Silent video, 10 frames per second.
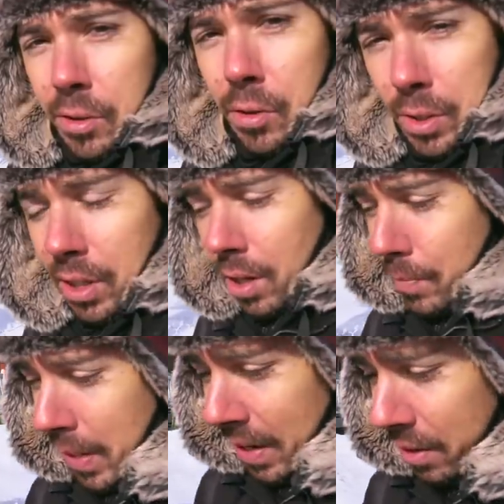So
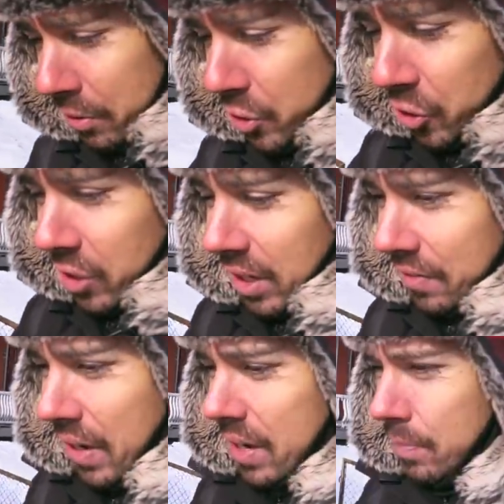along my health journey,
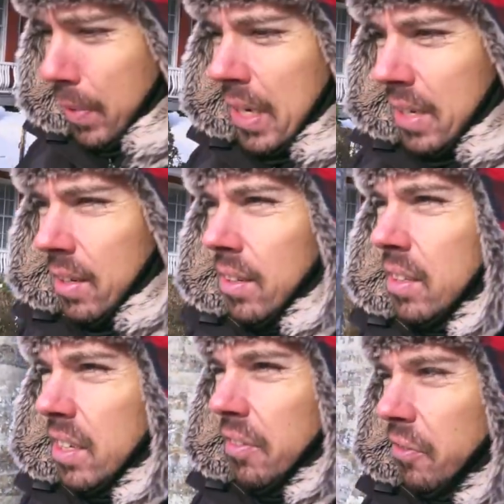I've had many
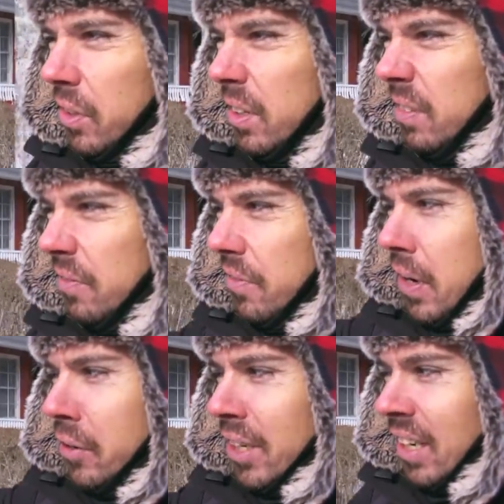different
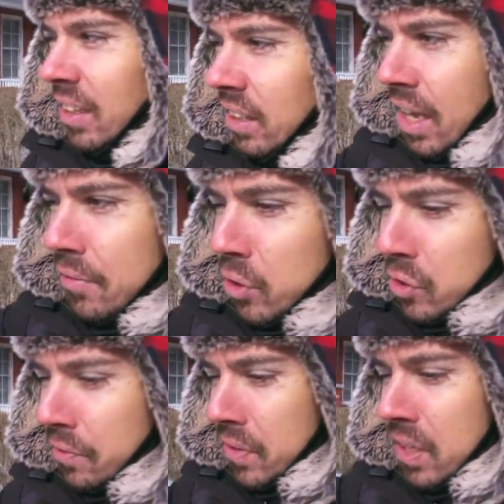varying
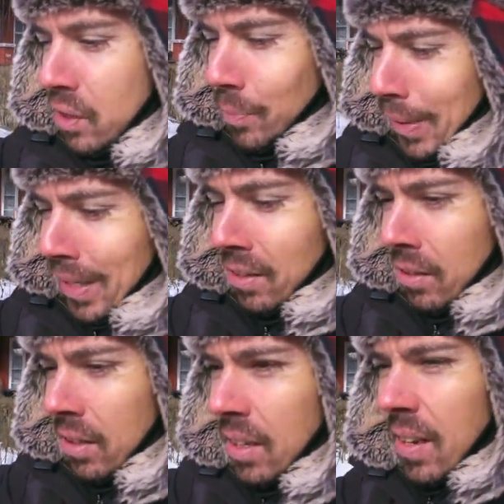levels of discipline.
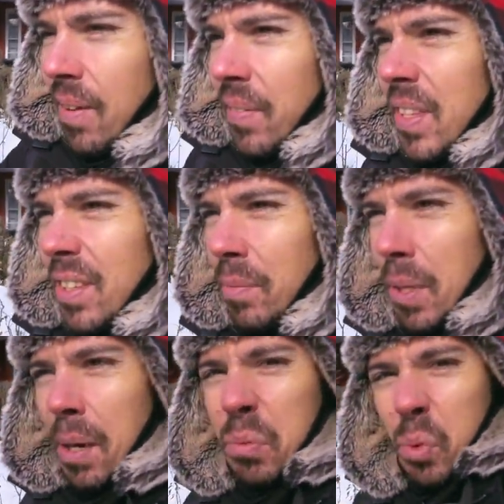
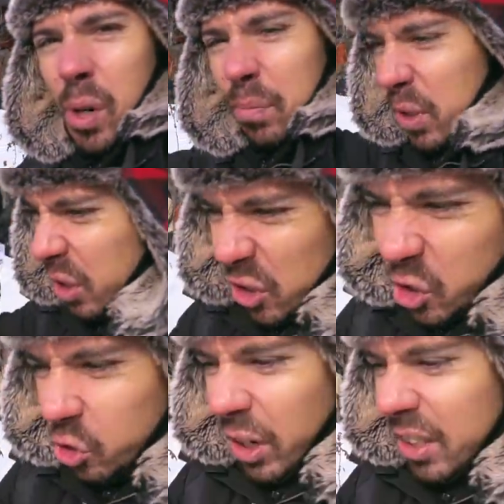Sometimes where I'm just
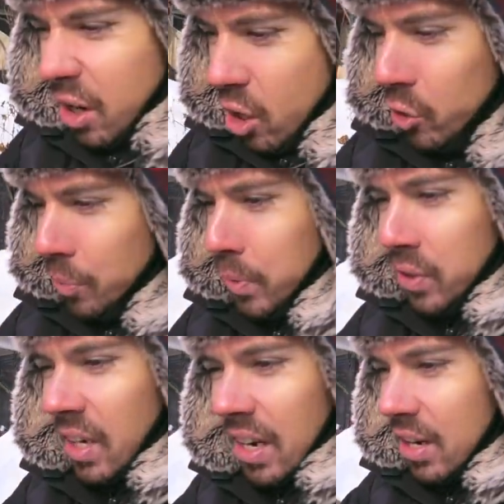strict,
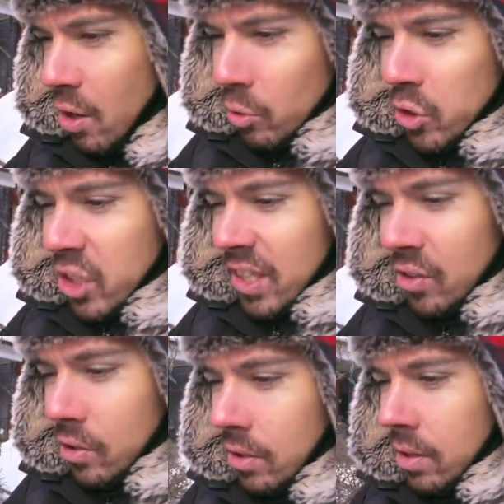100%, no
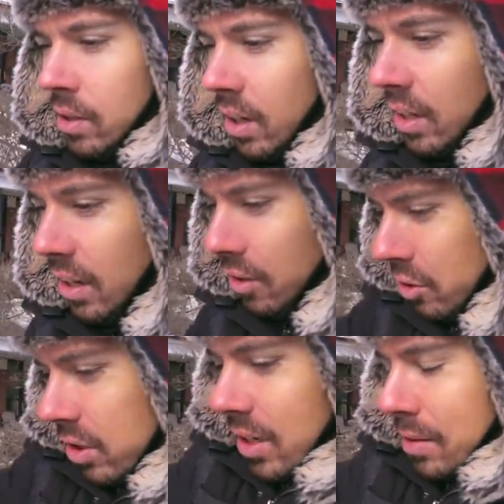cheats. And then
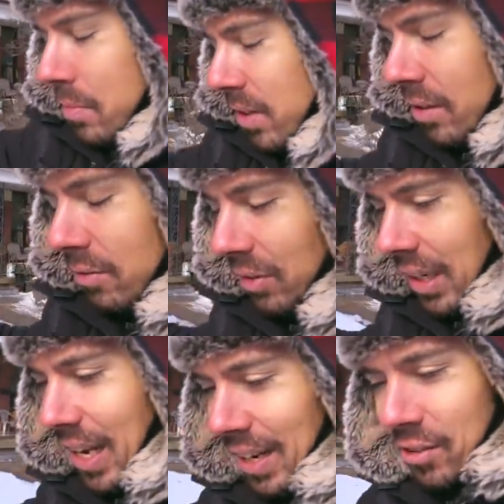other times I
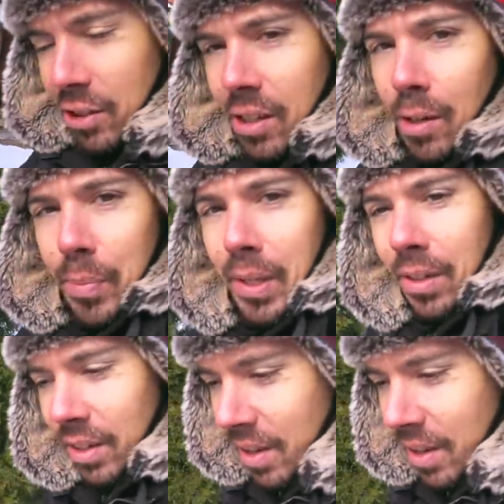relax a little bit.